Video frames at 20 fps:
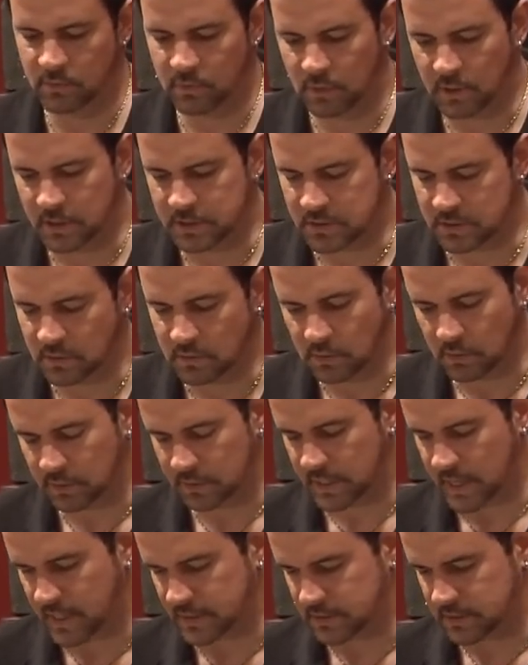let's do it
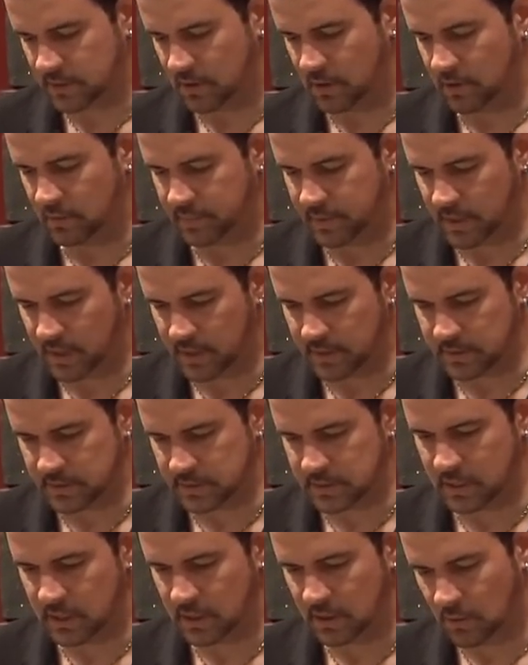with that song, Beyond the
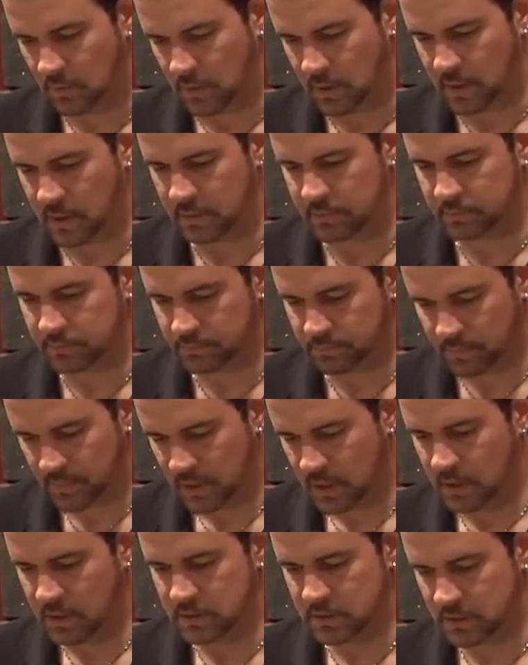Sea. A one,
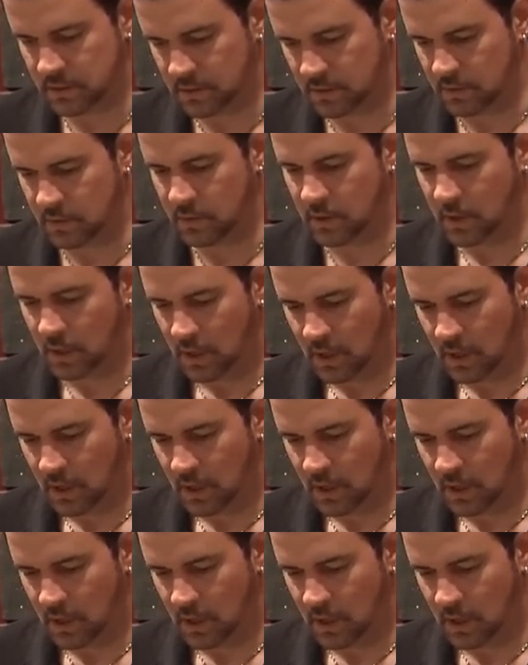two,